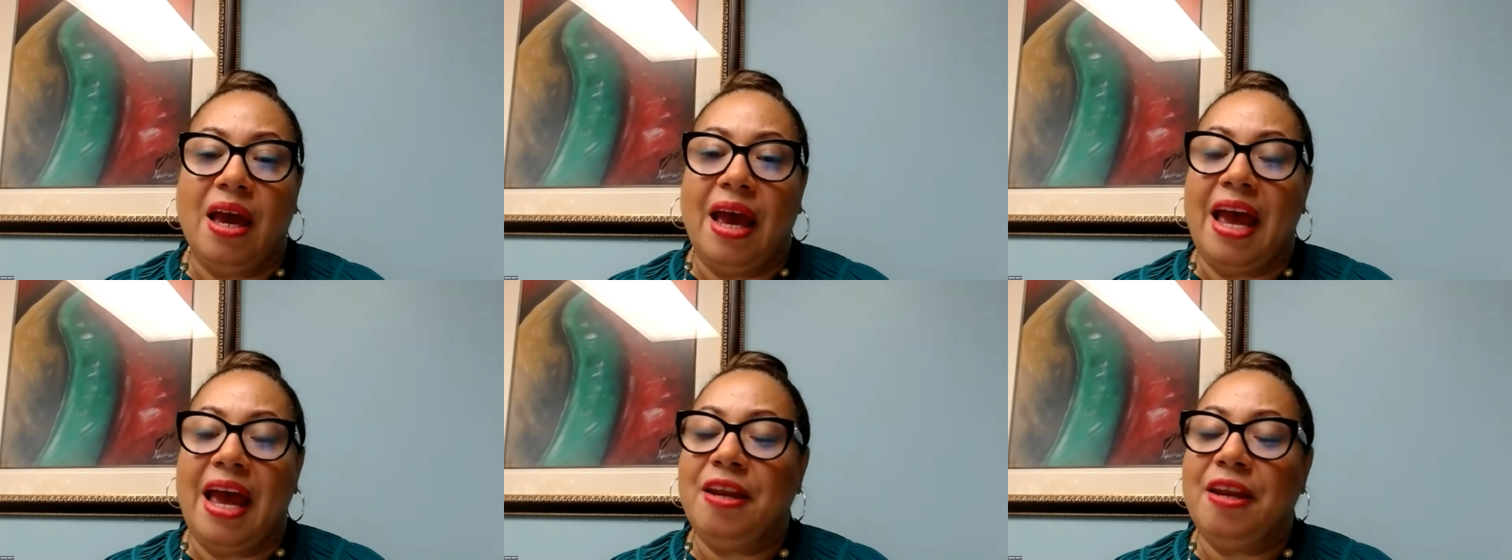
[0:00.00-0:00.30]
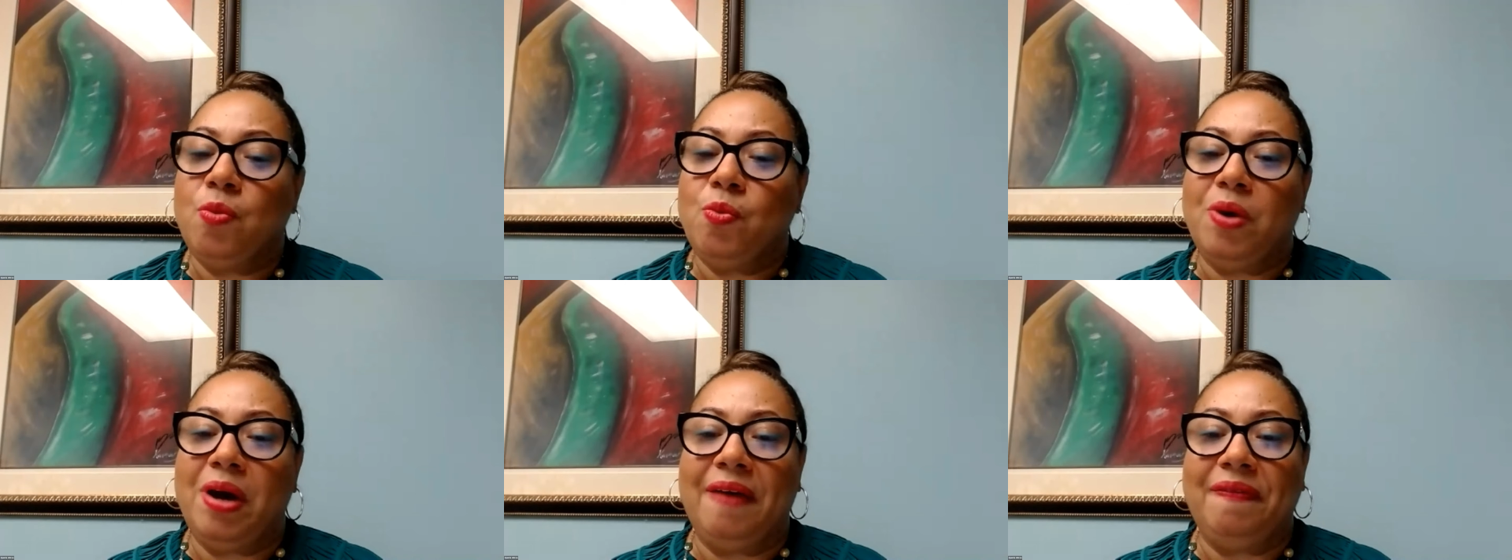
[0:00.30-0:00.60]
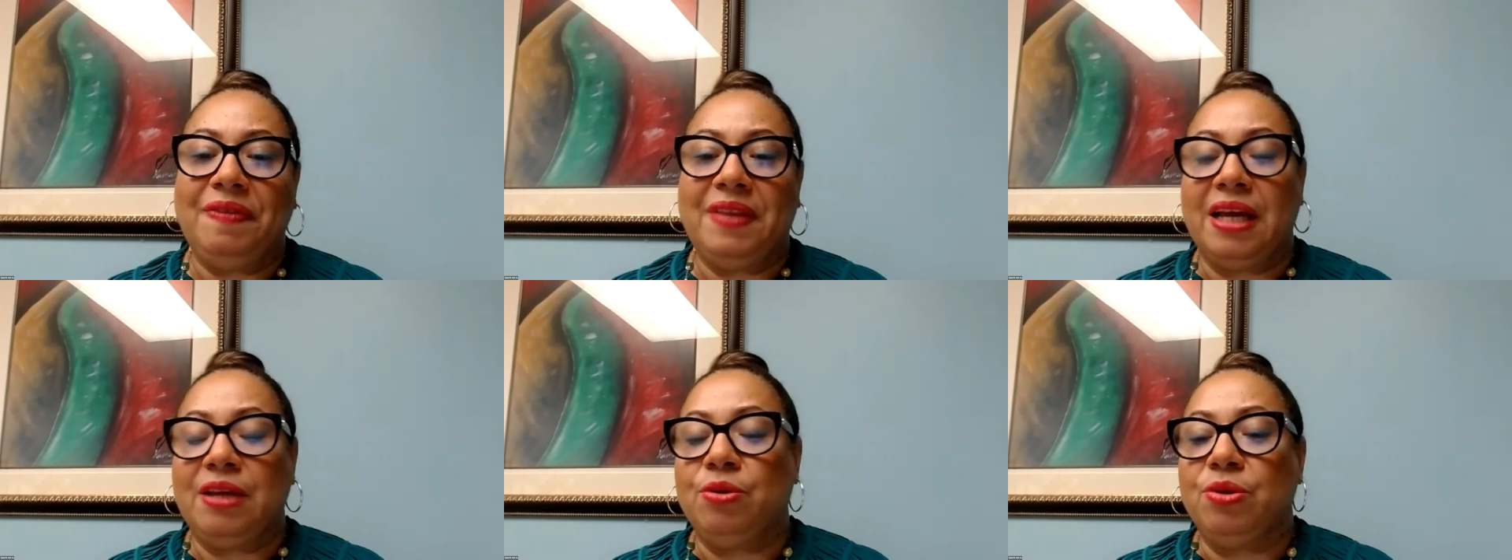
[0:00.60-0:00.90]
anyone
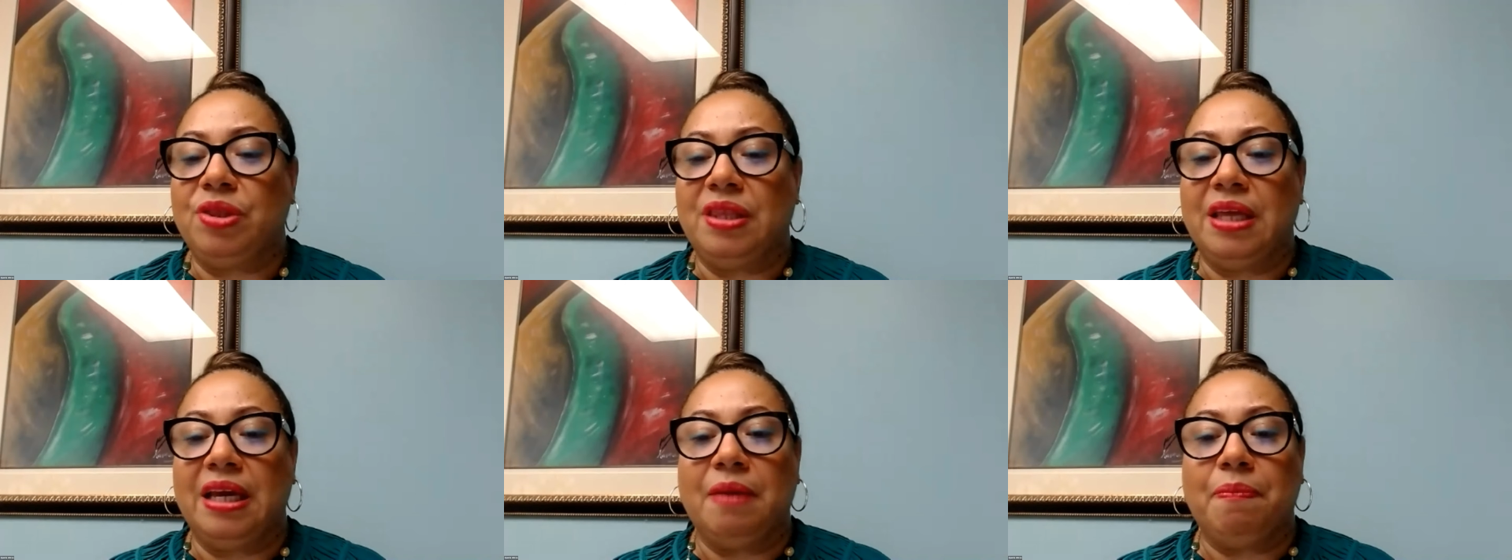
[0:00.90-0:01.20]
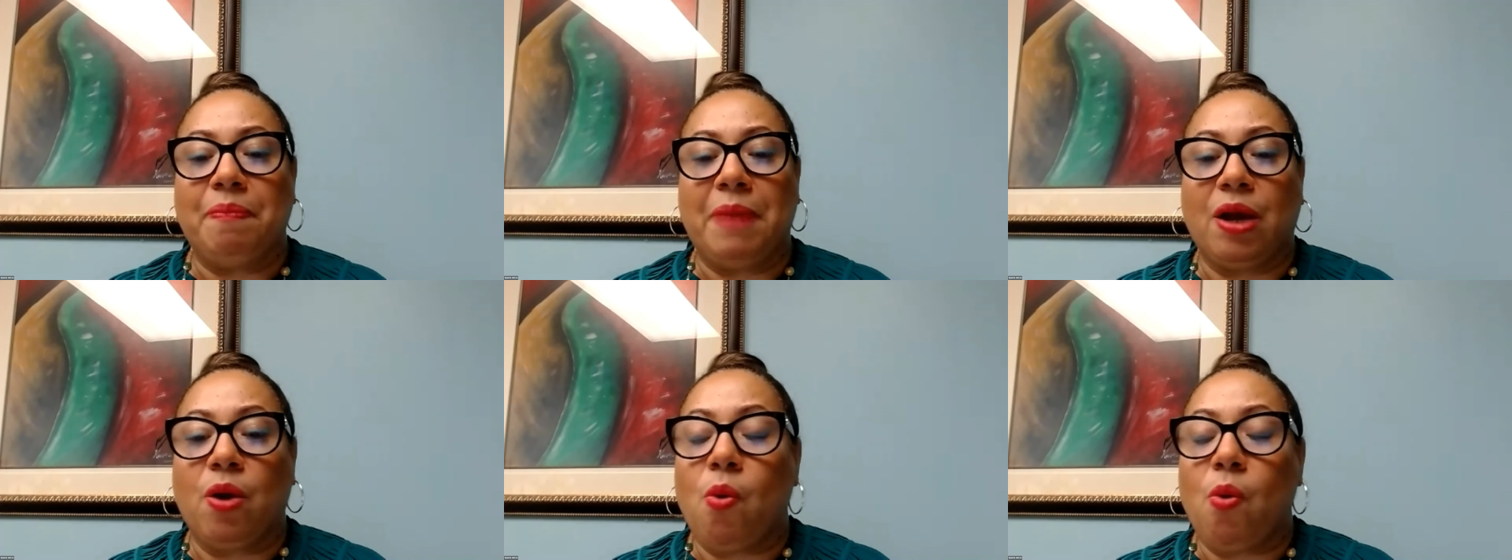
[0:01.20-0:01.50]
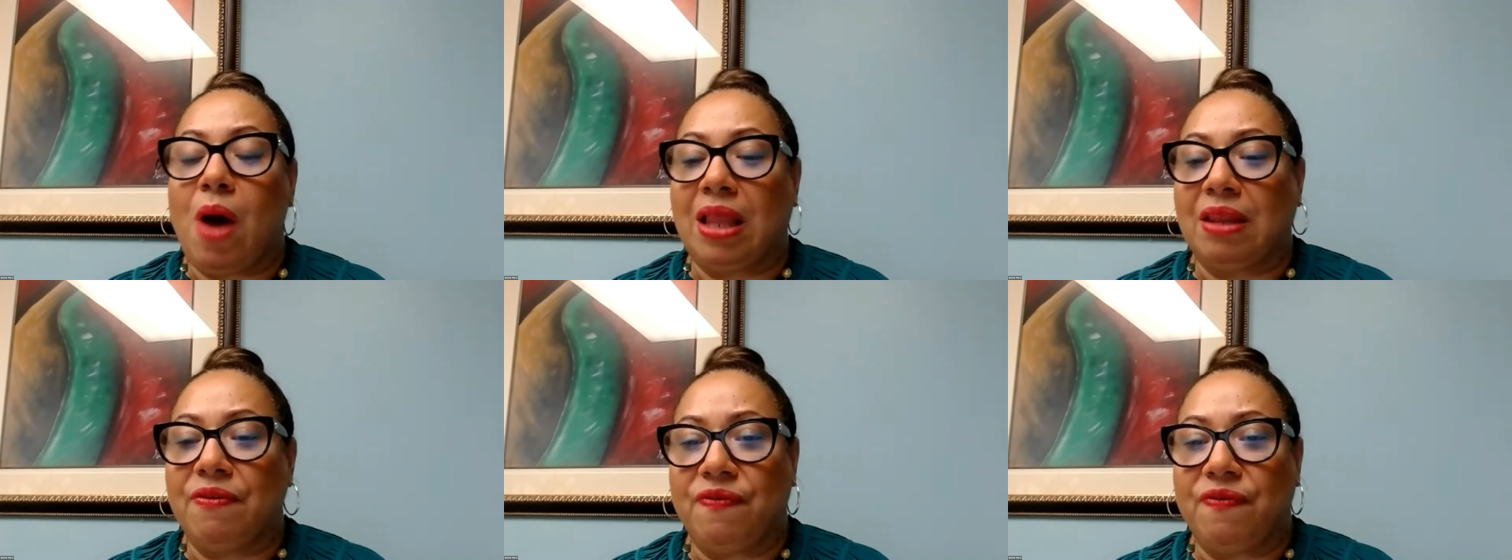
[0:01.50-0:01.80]
that you think might
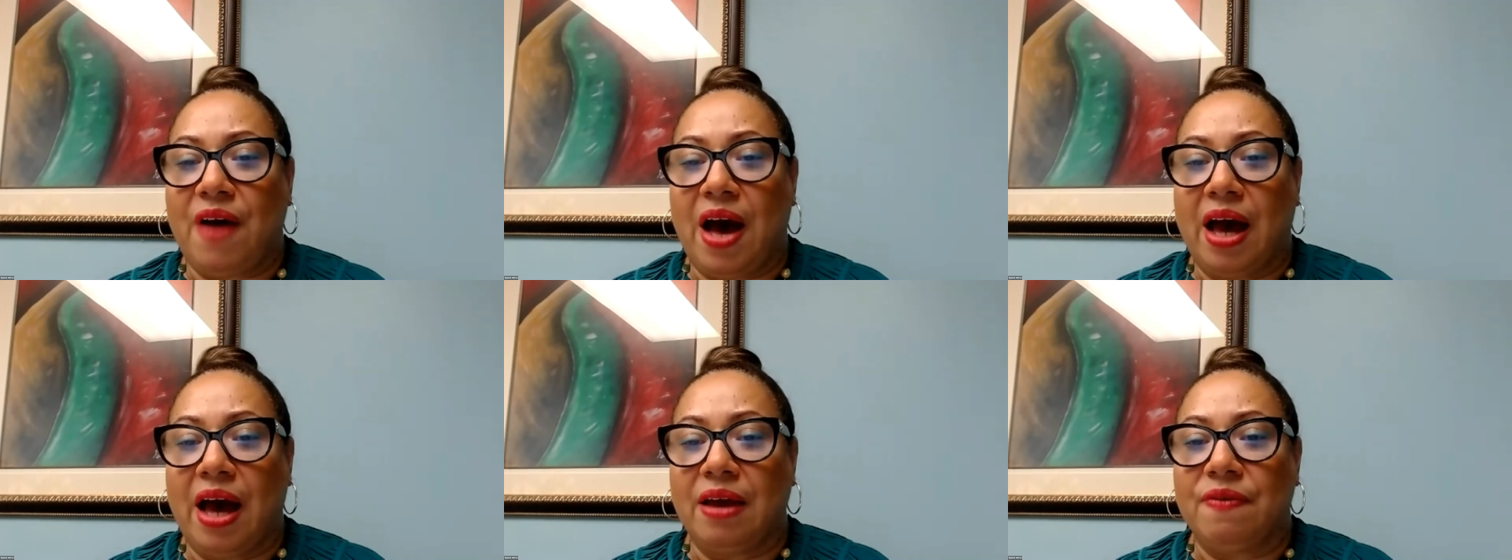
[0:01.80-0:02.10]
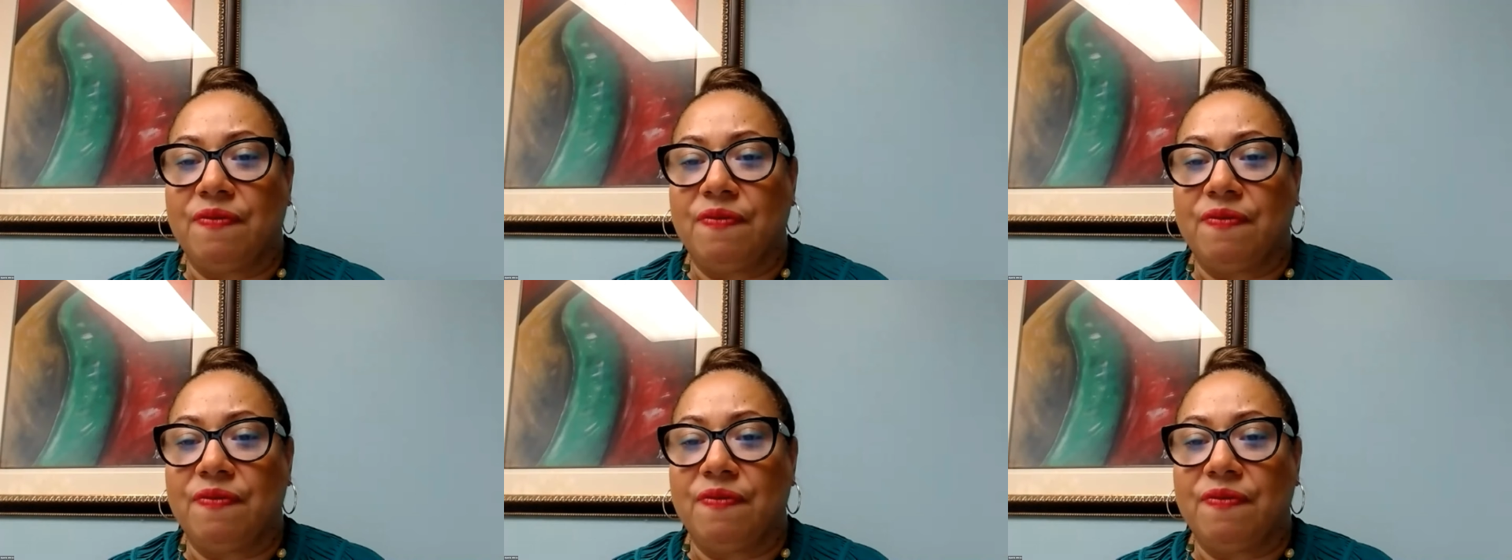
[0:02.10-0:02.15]
qualify